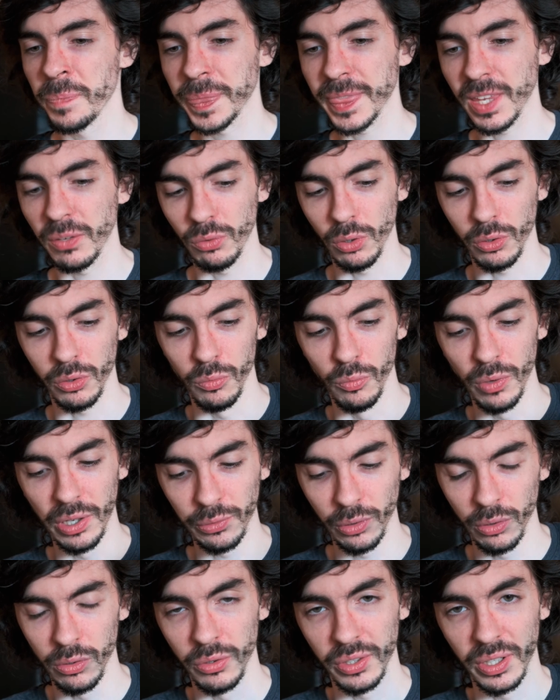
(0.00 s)
If you want a
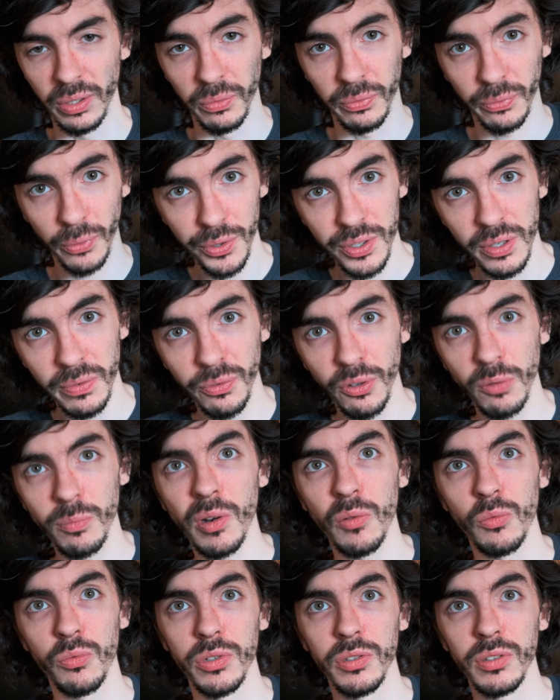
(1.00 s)
retro-looking
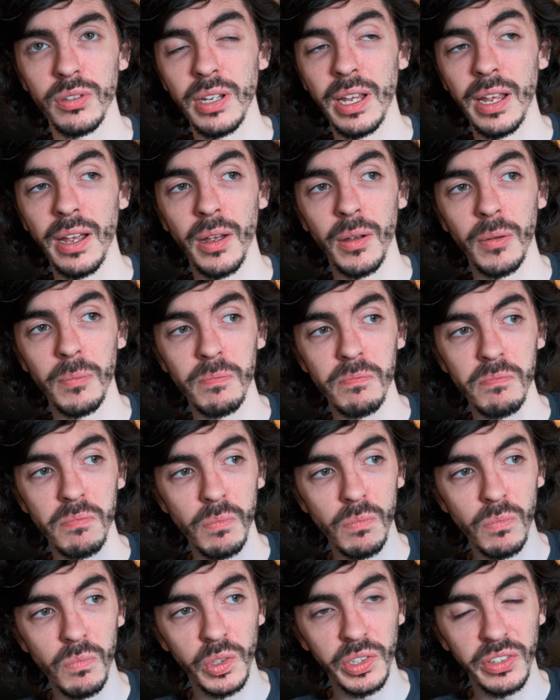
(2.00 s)
Fujifilm, I would
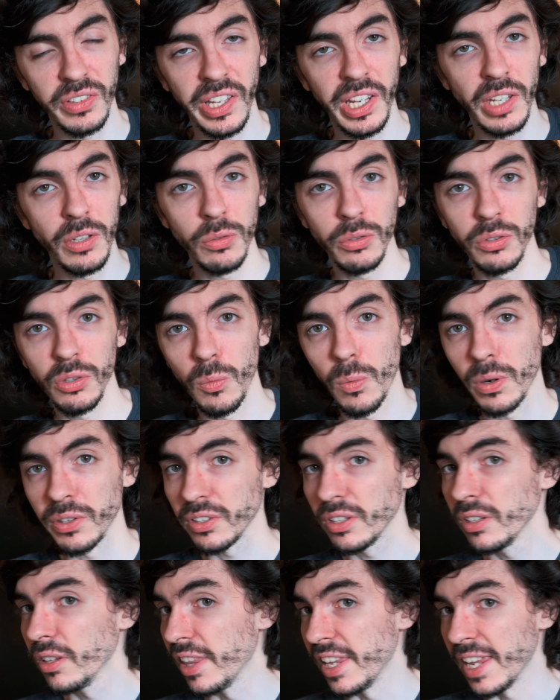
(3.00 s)
steer you
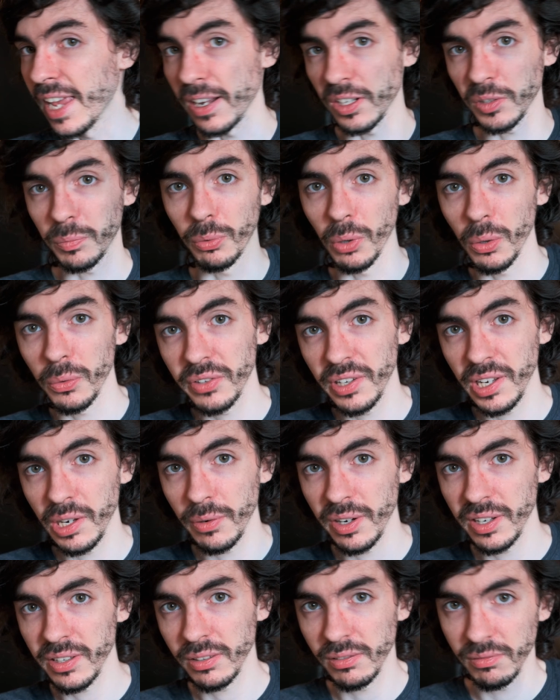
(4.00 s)
towards the X Pro
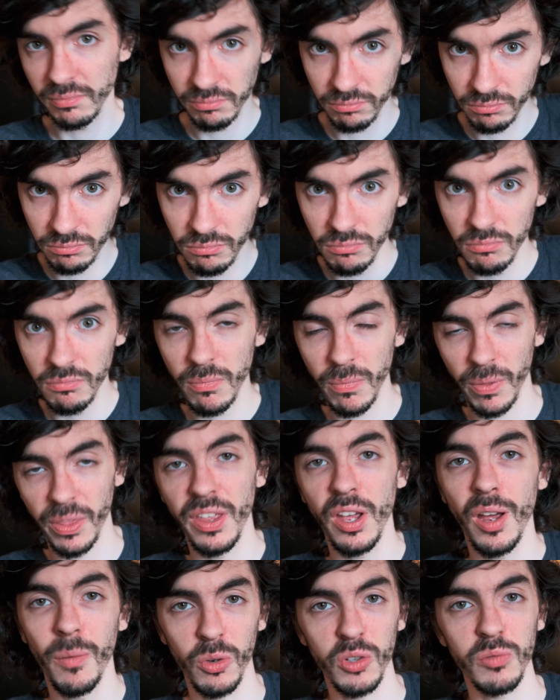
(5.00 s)
series.
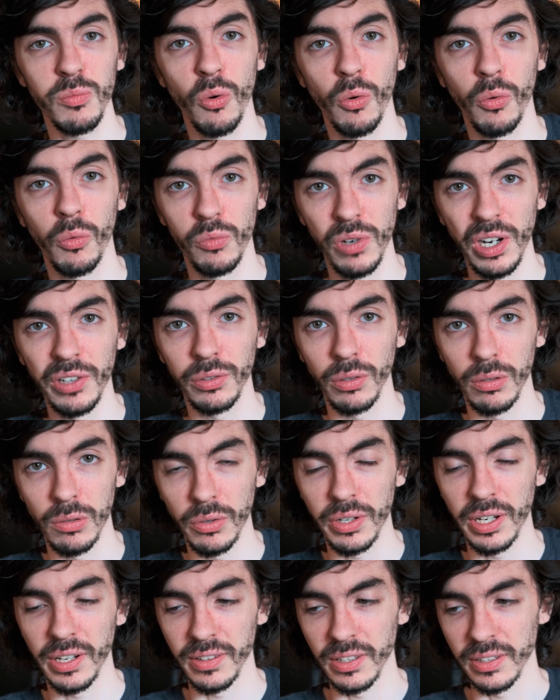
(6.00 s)
They are much more
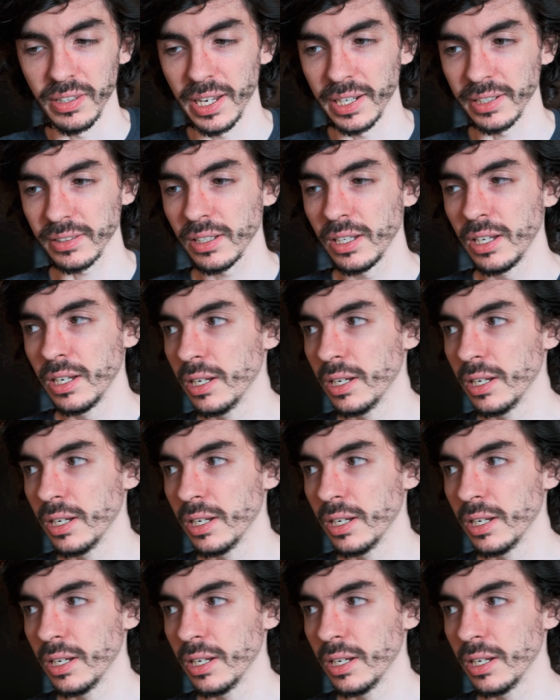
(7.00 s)
retro-looking than that.